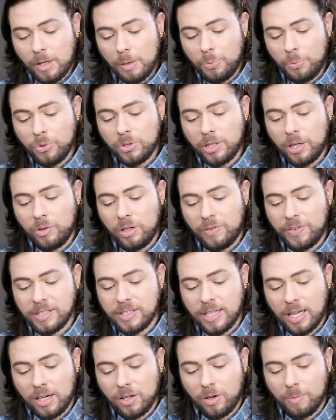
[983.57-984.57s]
Poudre
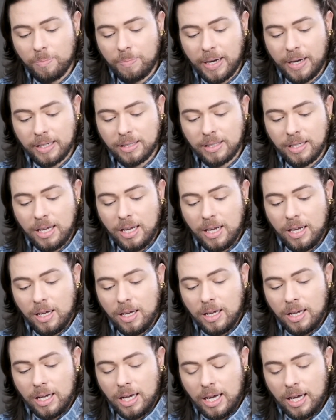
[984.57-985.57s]
Universelle Compact,
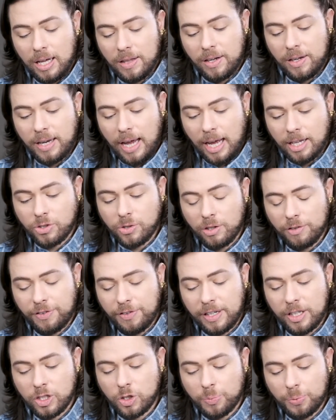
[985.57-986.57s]
the natural
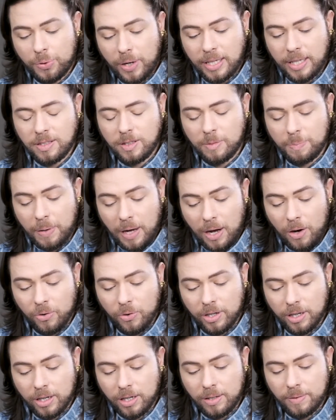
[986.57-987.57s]
finish pressed
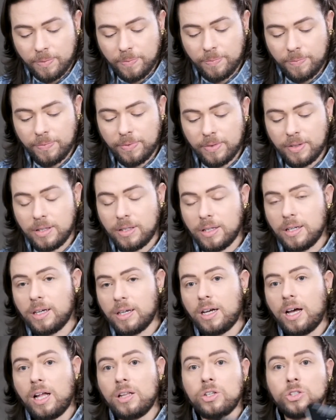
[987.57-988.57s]
powder,
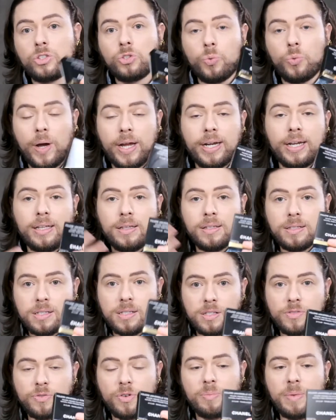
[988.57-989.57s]
color 20. This
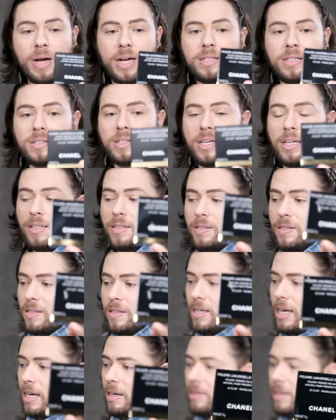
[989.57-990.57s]
is for my skin. This is
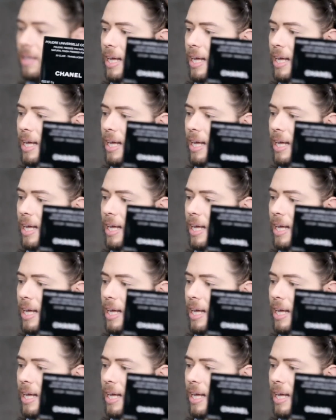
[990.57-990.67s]
kind of the